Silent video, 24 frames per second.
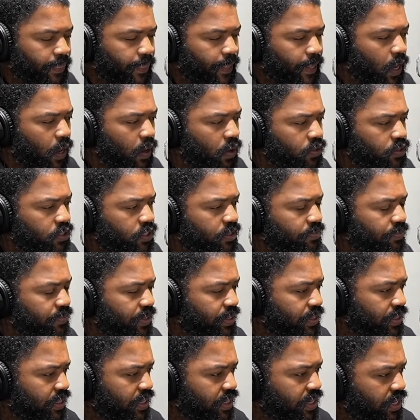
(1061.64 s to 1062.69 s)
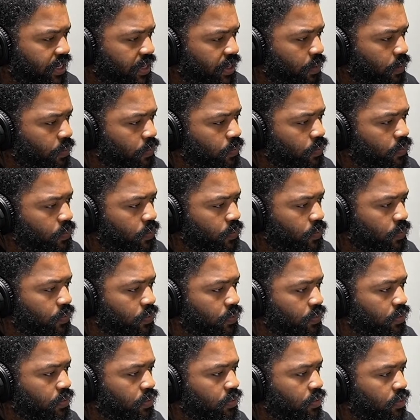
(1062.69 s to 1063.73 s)
ultimately
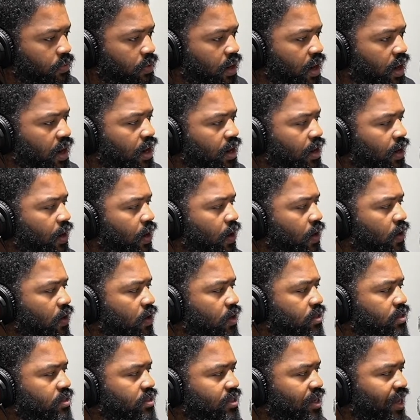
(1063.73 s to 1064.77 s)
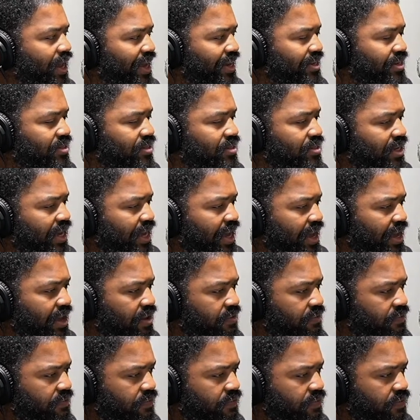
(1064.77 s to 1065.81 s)
our on-site
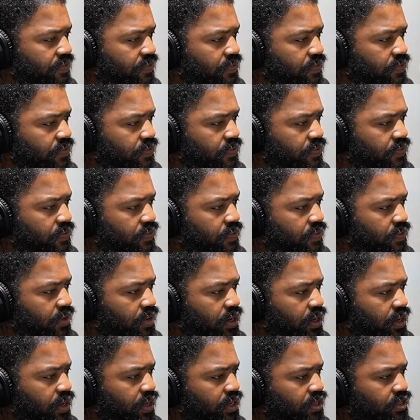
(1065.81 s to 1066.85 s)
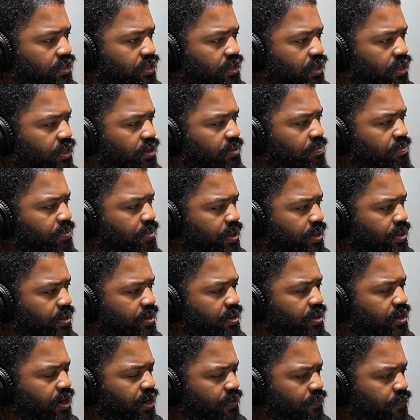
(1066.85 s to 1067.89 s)
staff is going to be the
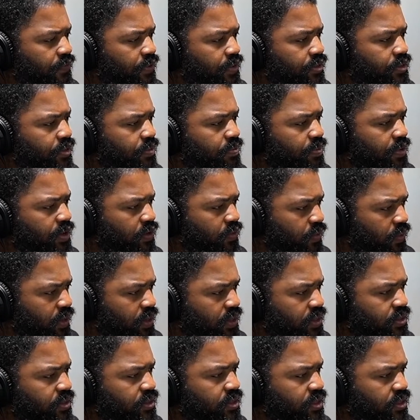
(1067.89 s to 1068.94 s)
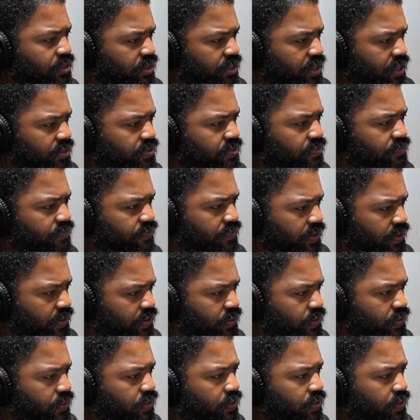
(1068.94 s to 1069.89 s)
difference between success and failure